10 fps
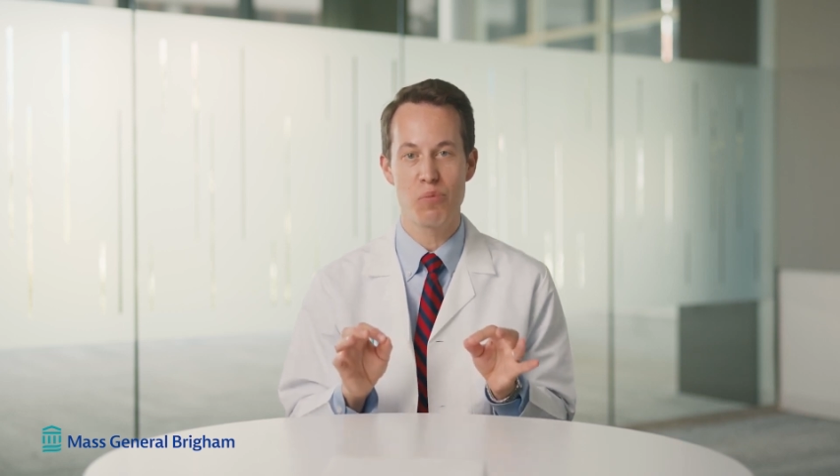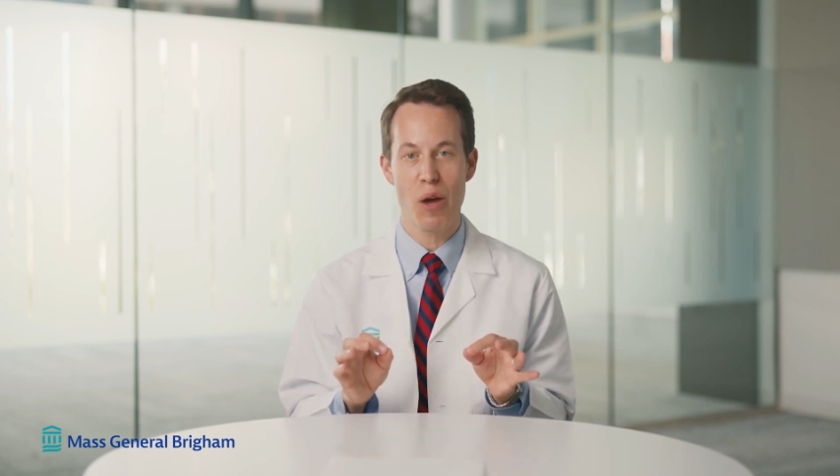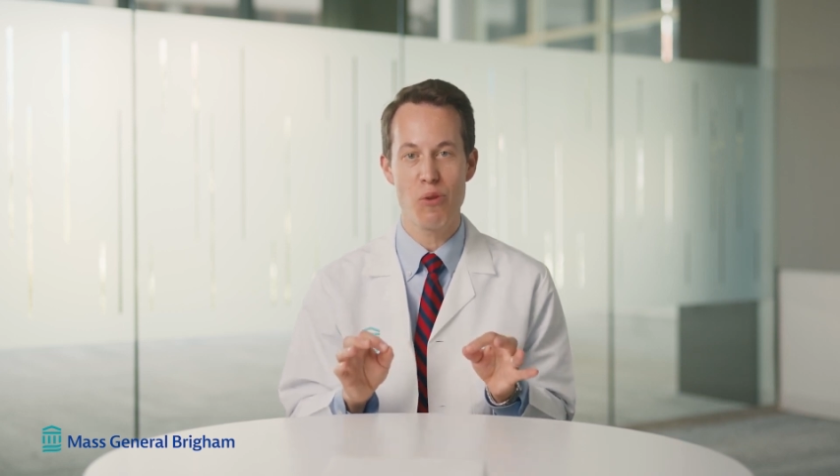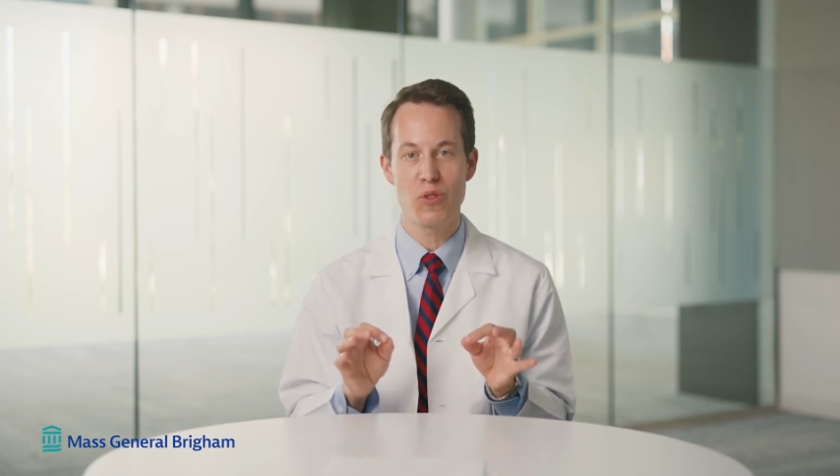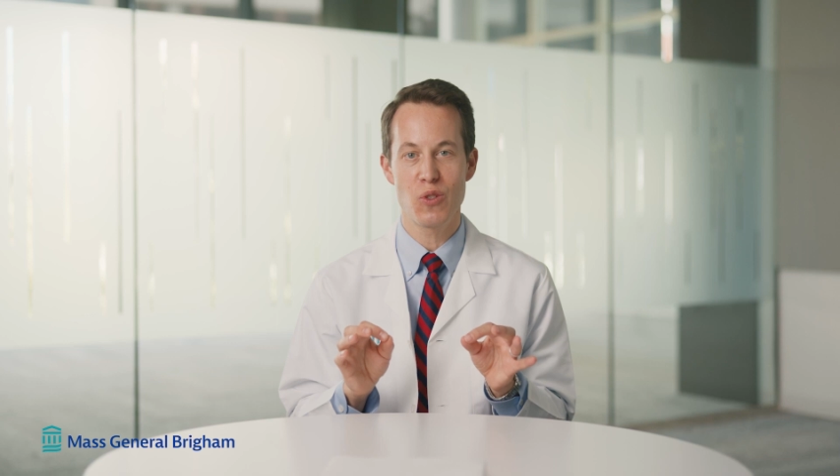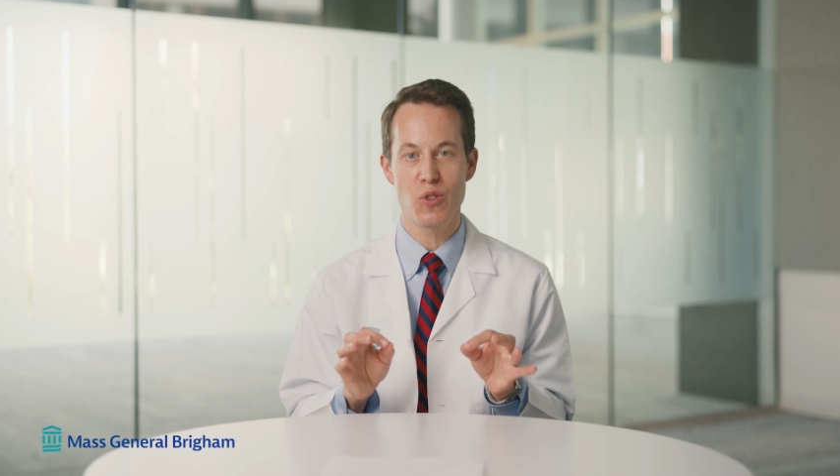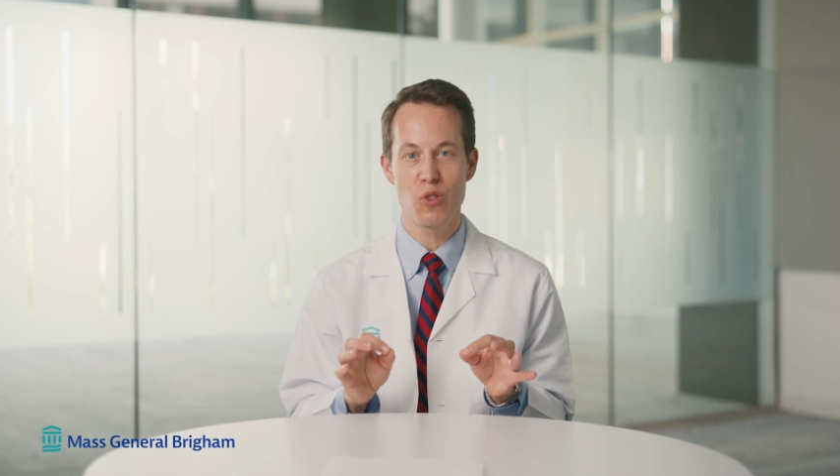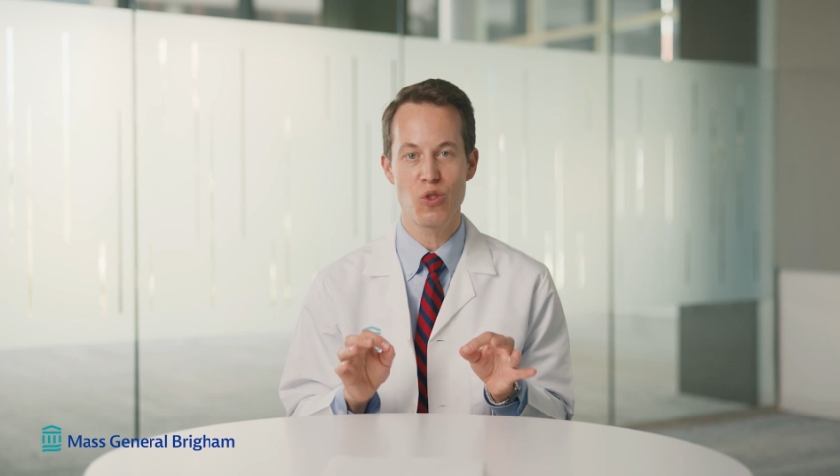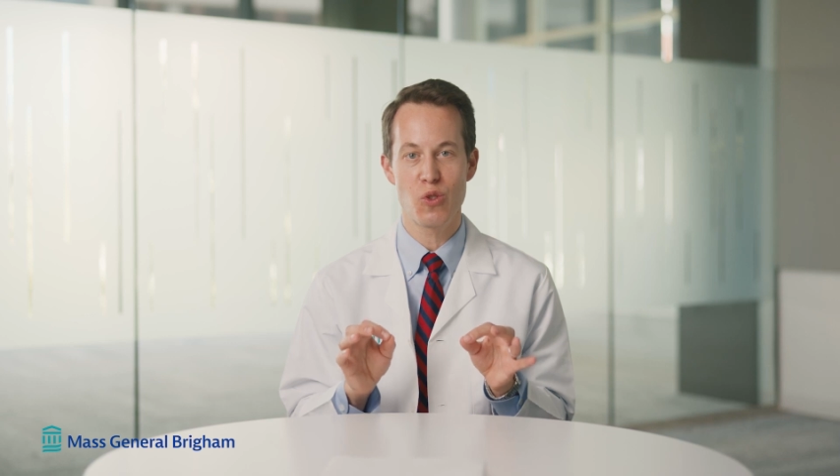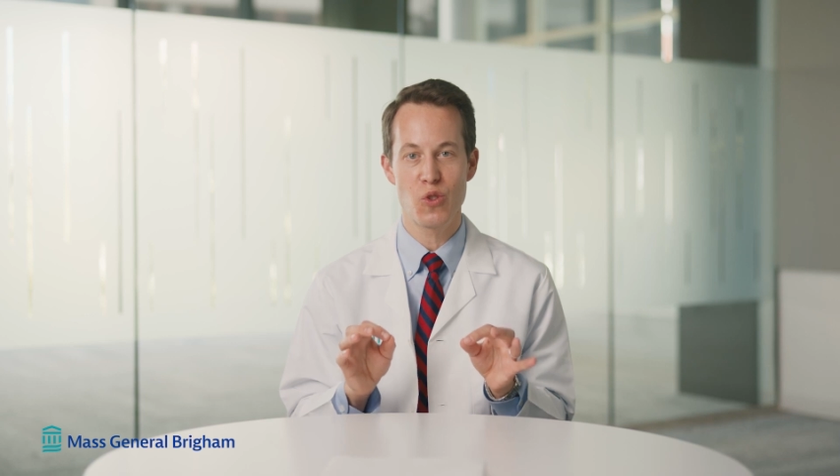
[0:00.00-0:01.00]
brothers and
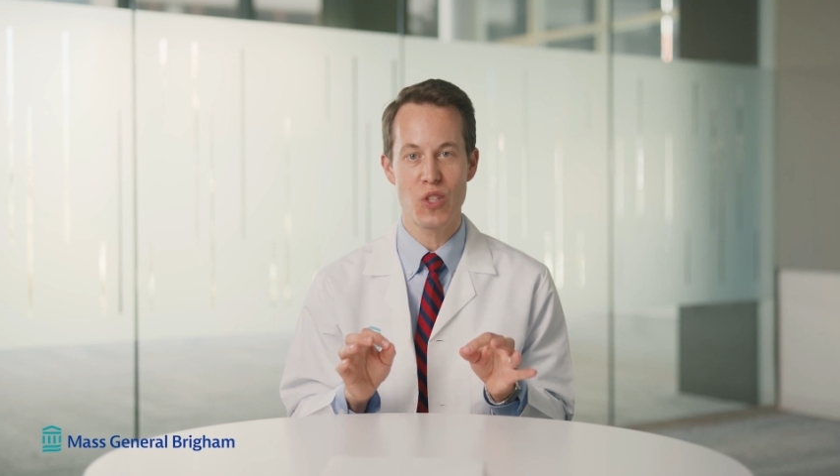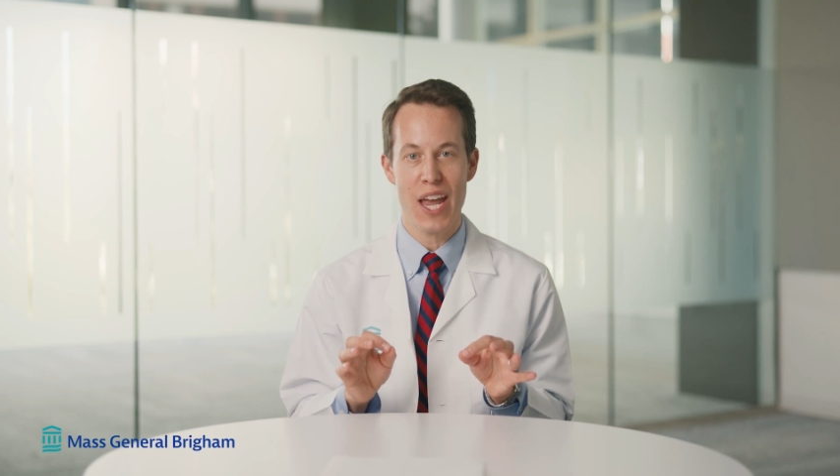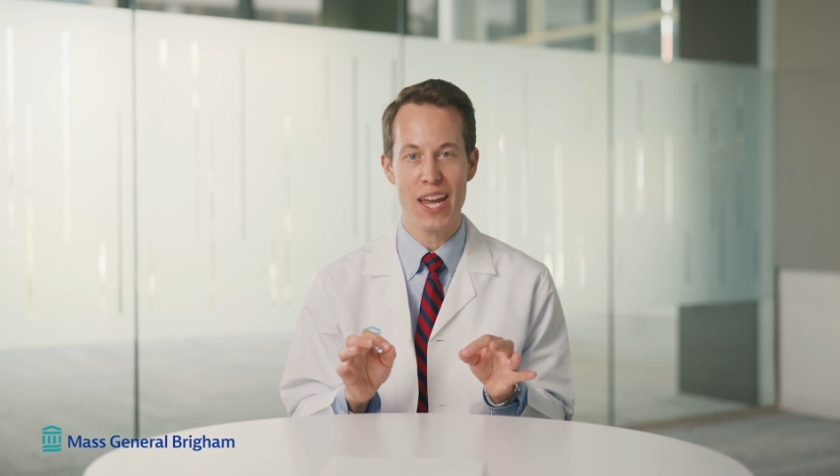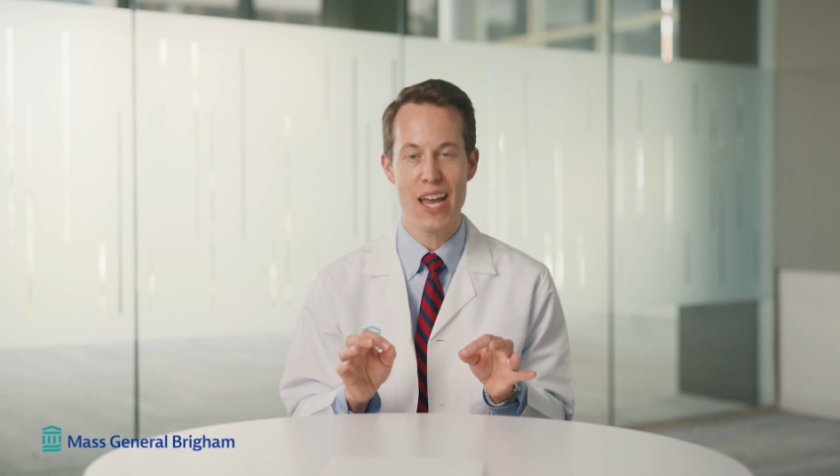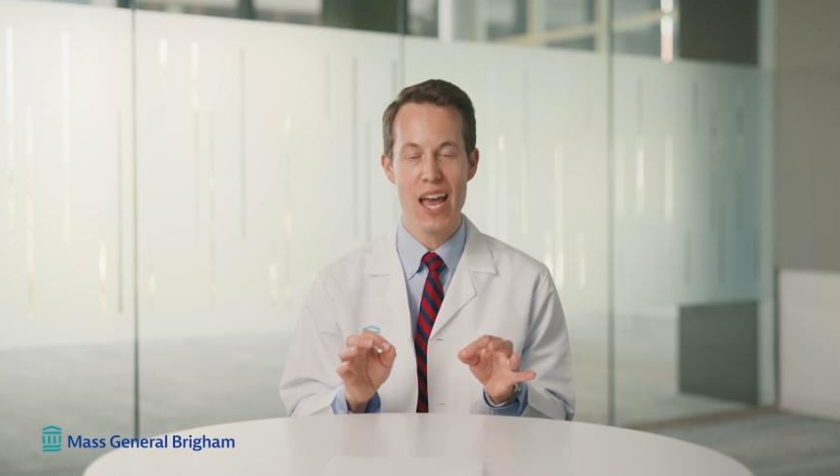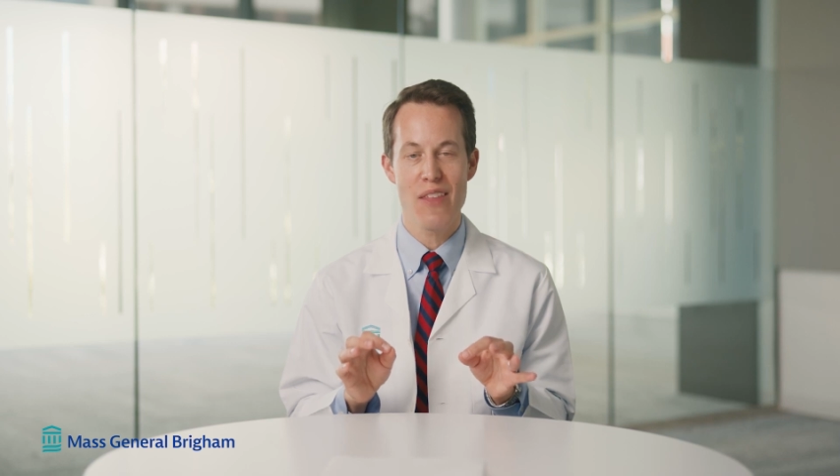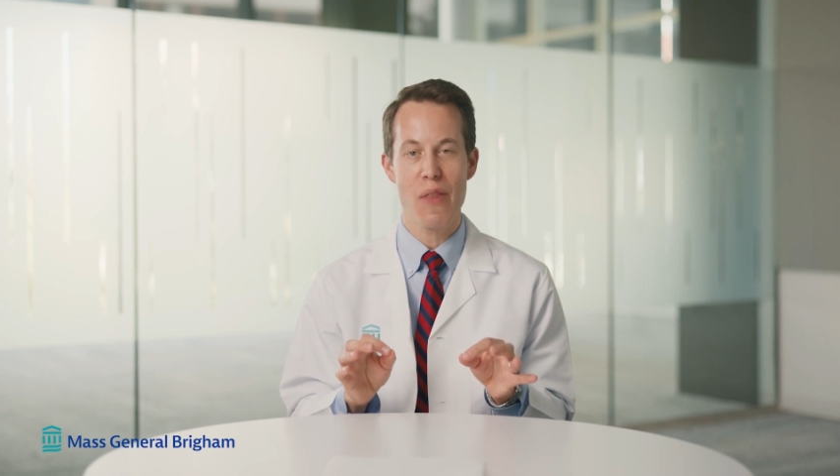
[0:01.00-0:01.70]
sisters say